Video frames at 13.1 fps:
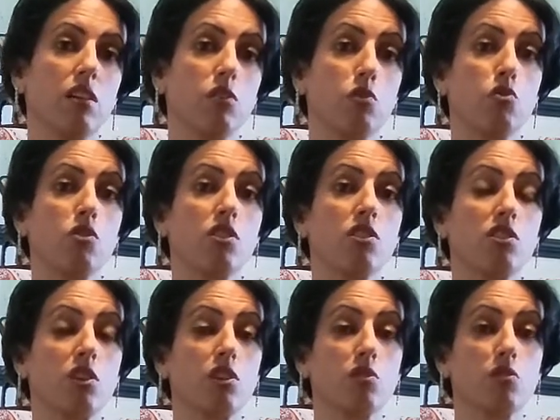usually
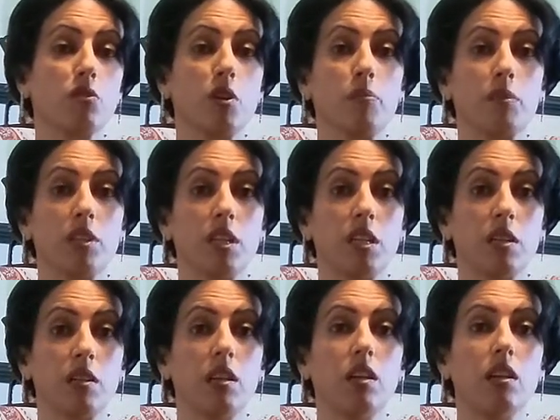starts from
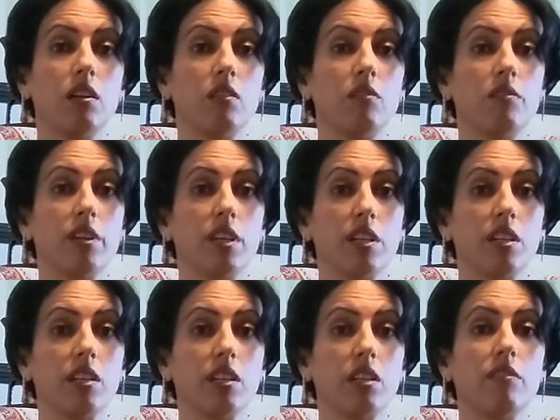the
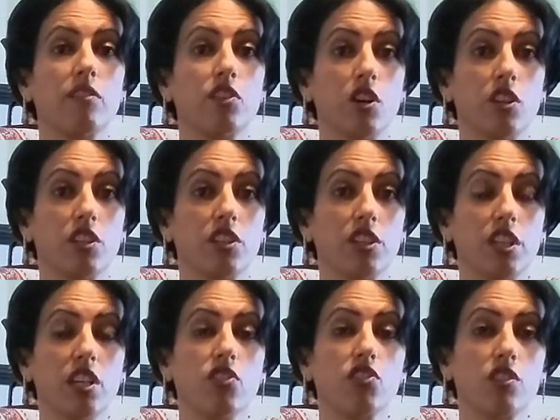very younger age,